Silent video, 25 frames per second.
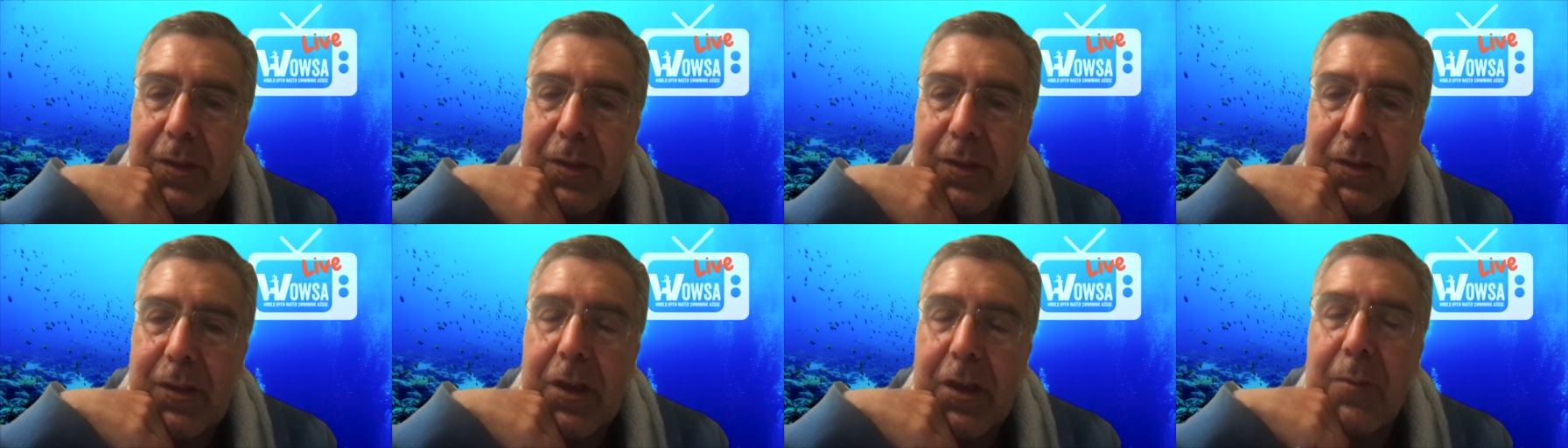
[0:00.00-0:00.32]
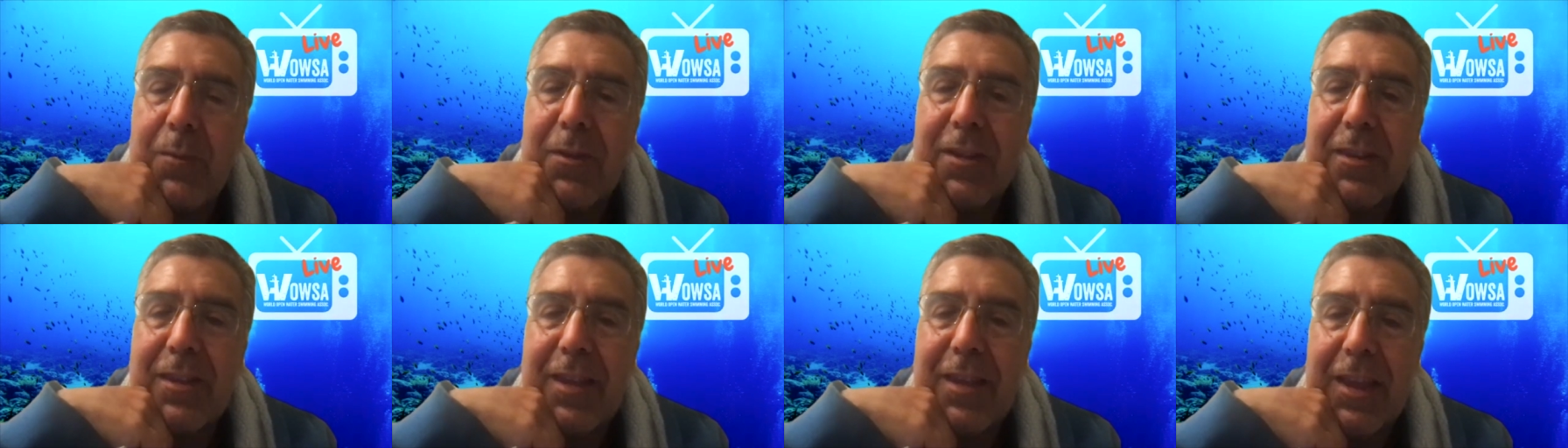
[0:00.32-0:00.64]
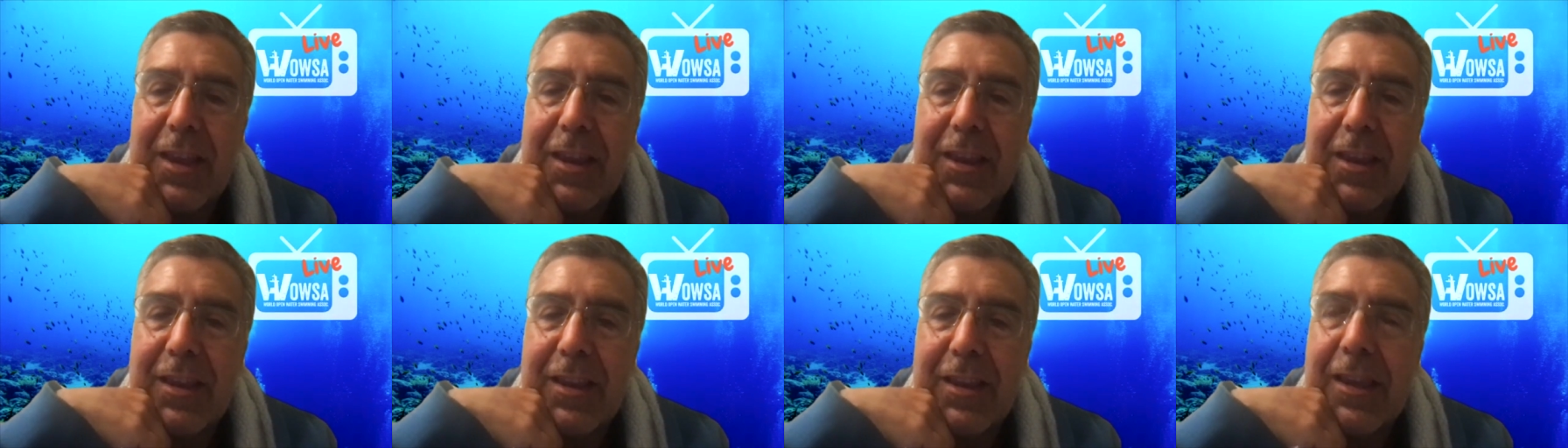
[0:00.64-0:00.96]

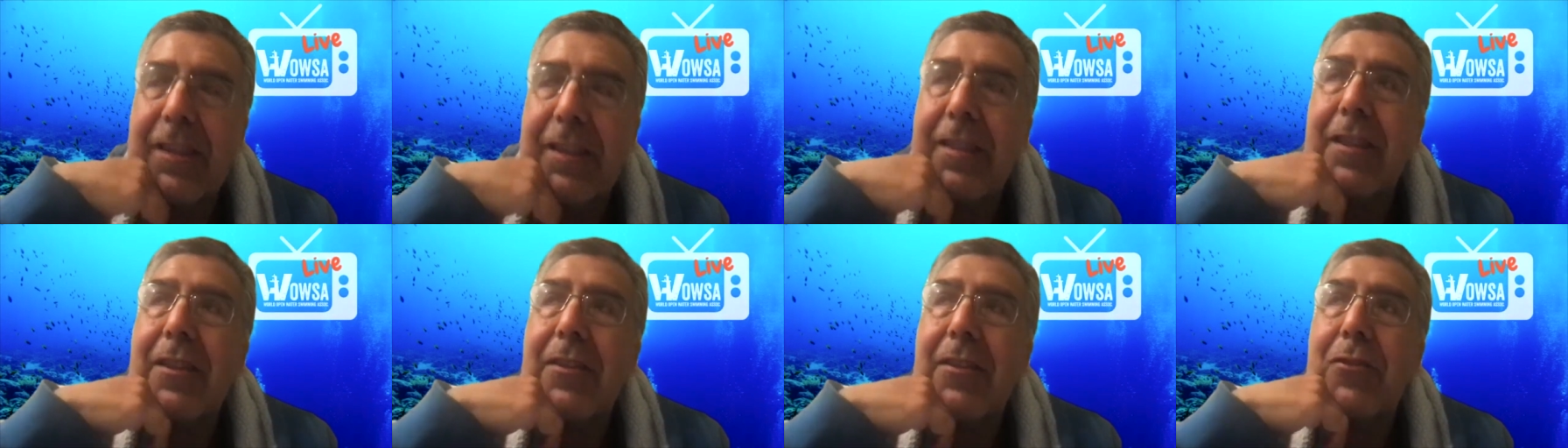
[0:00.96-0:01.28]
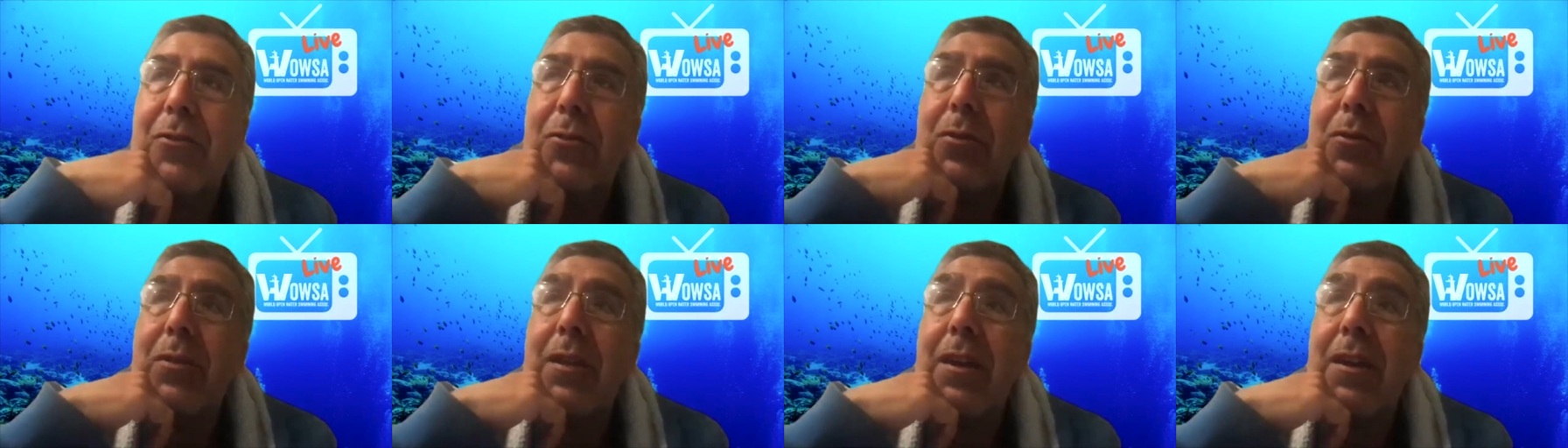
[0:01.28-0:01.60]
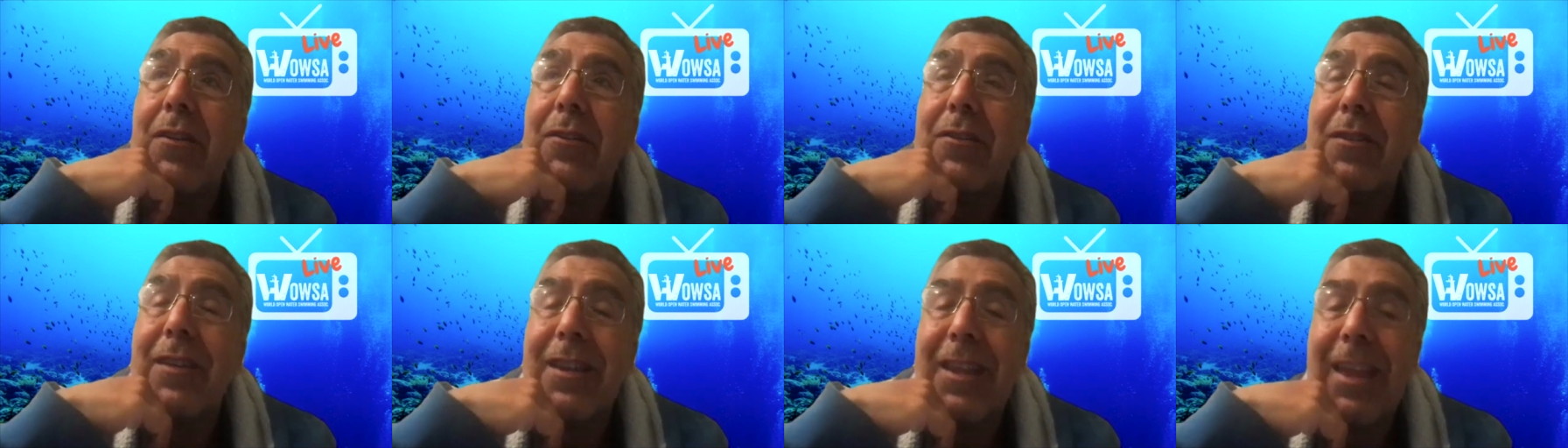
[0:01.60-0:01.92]
commentating at the
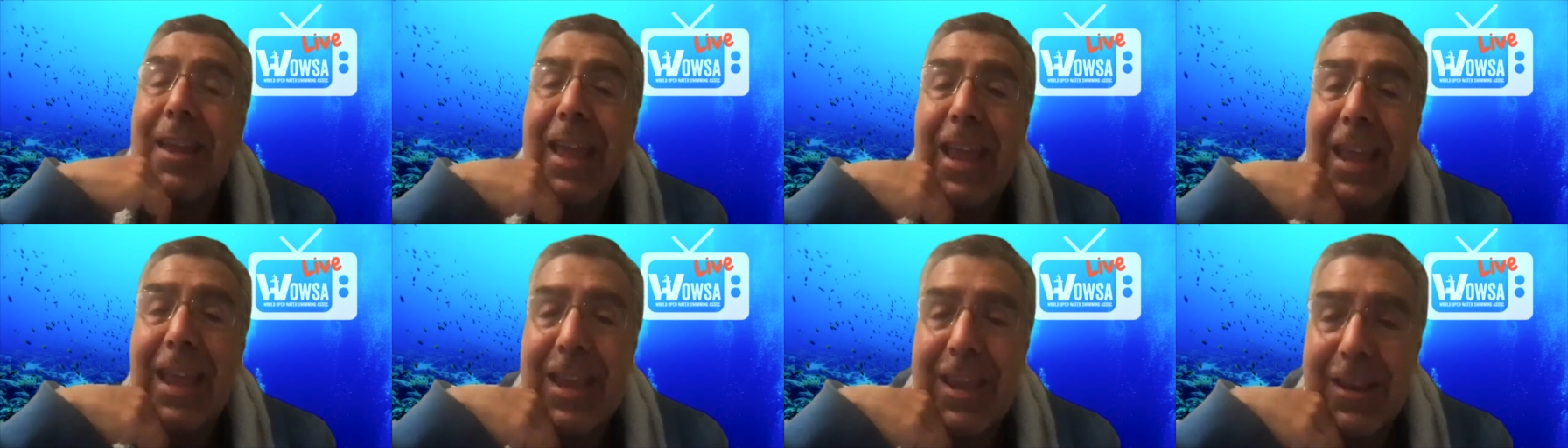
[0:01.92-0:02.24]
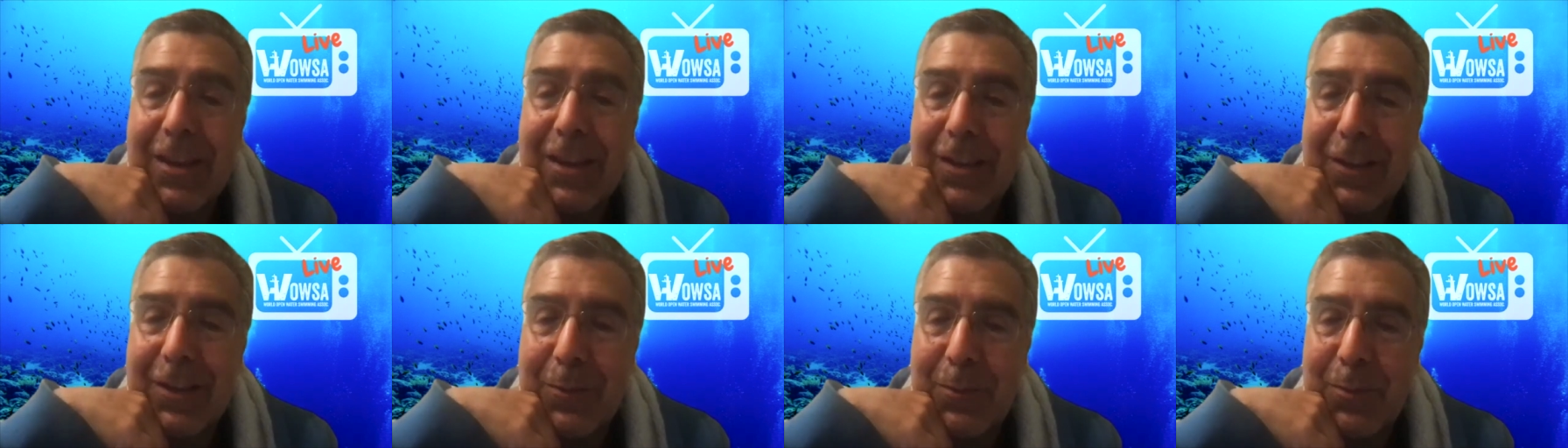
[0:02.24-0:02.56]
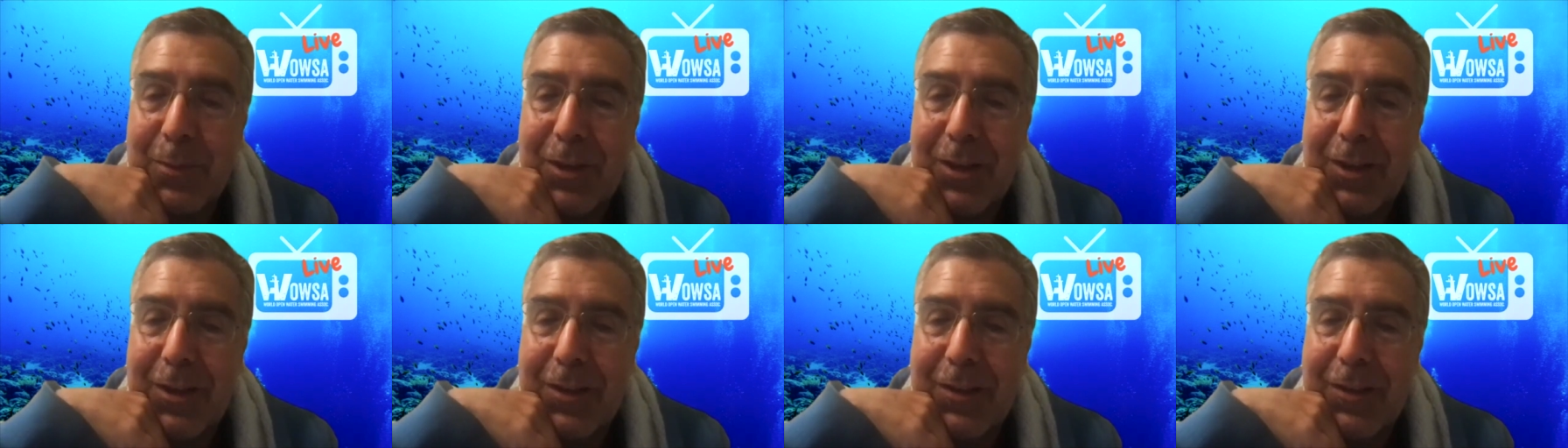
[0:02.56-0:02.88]
2008
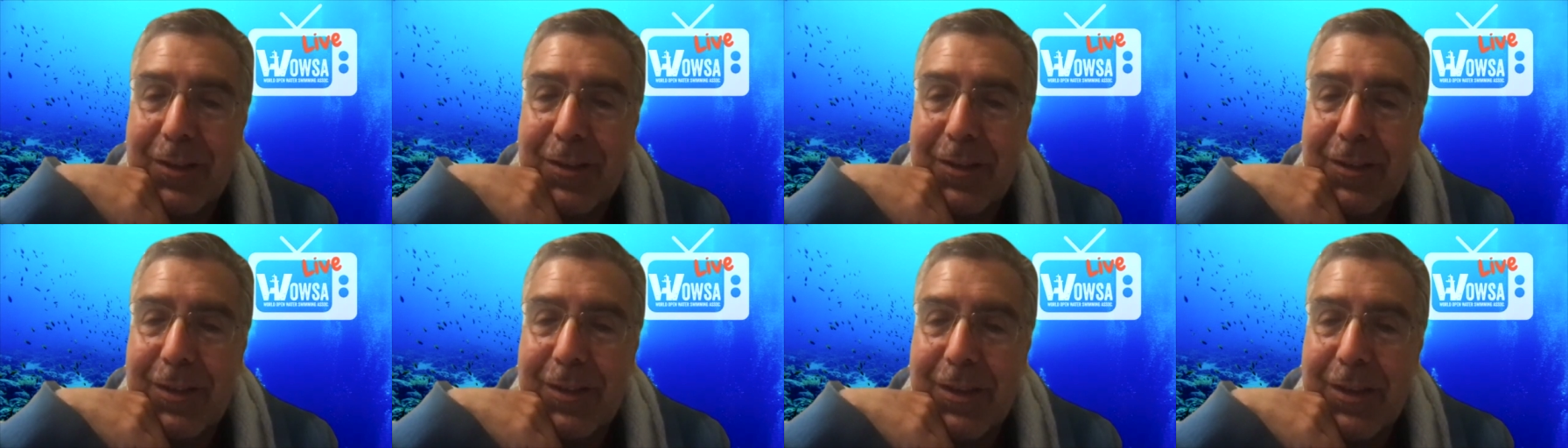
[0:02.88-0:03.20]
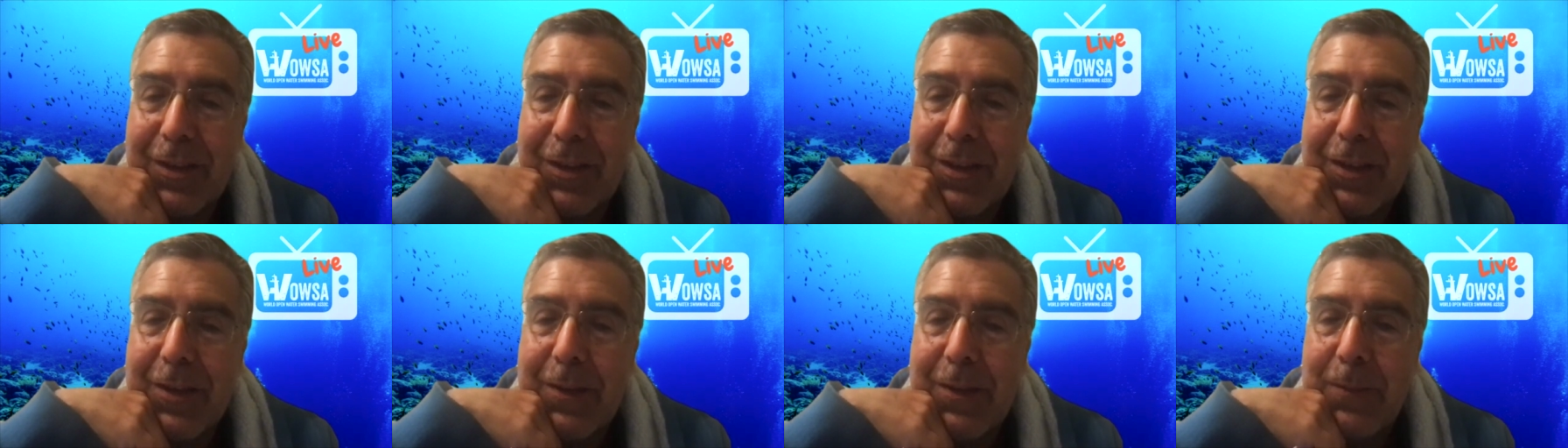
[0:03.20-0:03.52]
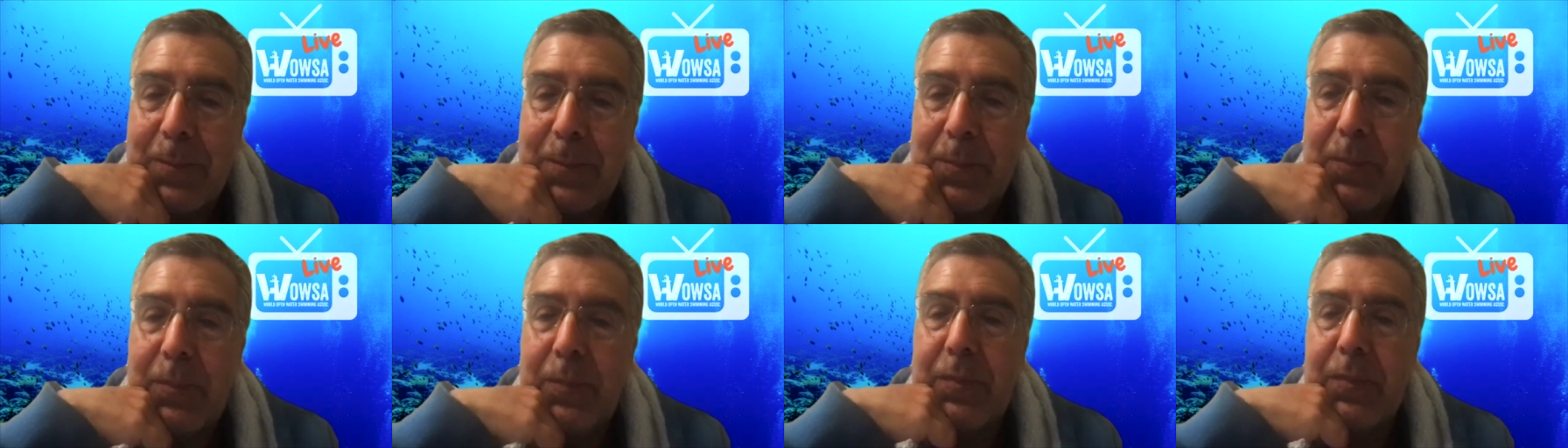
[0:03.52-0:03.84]
Olympics
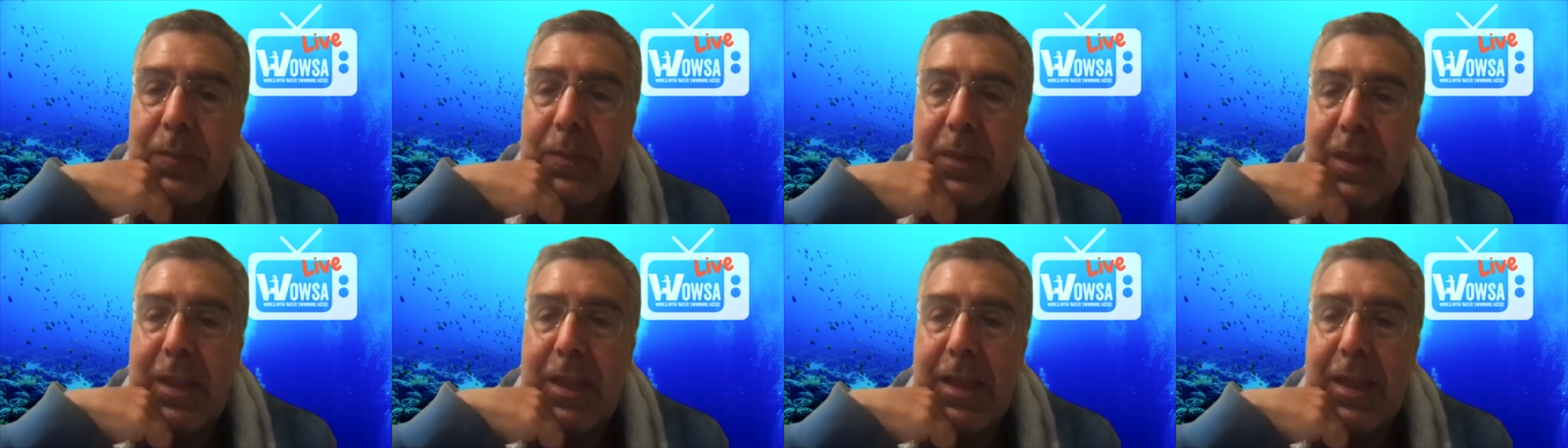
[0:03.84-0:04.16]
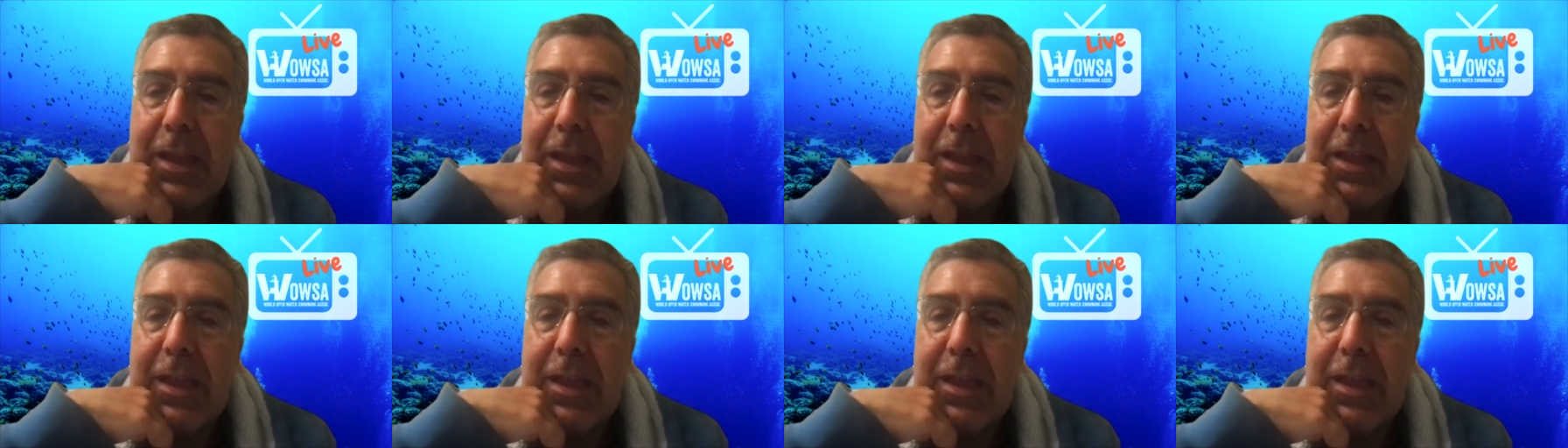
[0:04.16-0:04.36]
yeah.